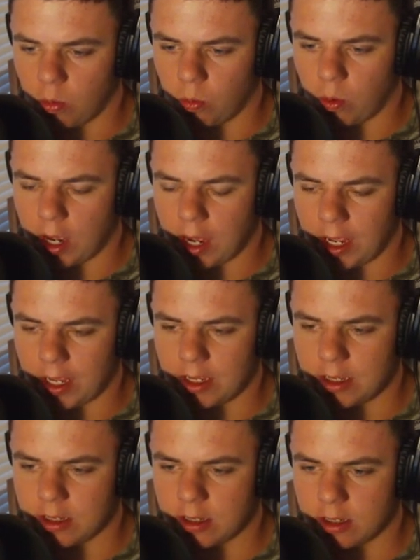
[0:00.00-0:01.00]

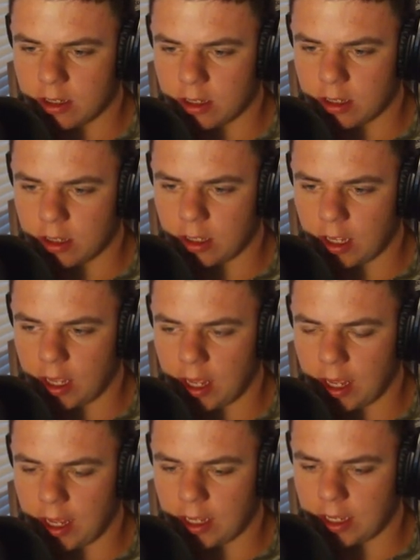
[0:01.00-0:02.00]
why
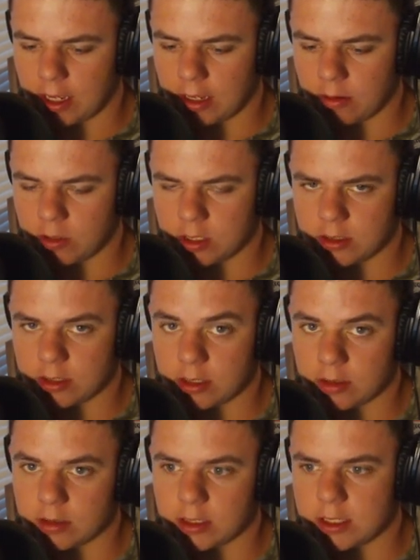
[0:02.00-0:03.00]
I uh, well,
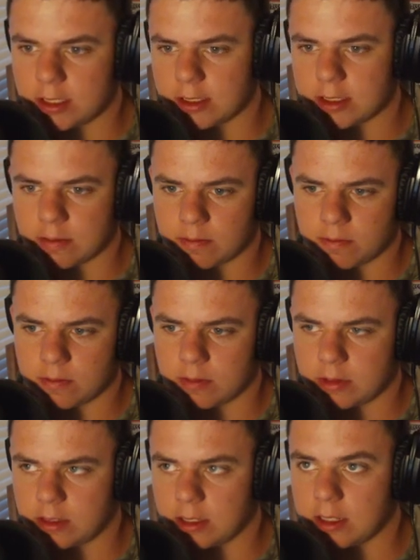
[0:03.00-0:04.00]
this is a
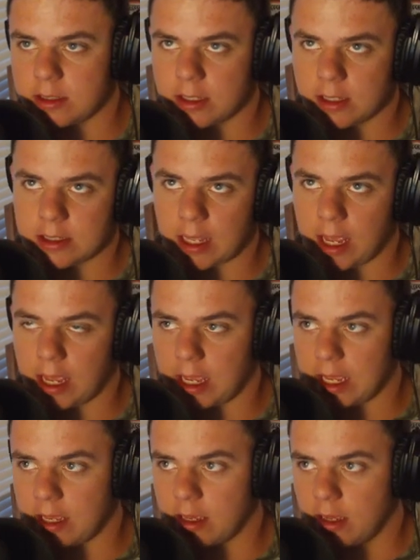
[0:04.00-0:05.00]
this is
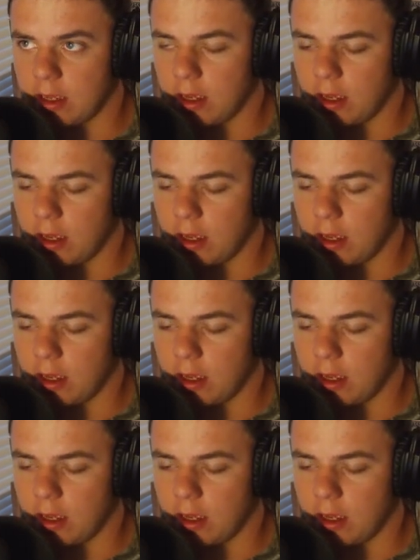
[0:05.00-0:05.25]
a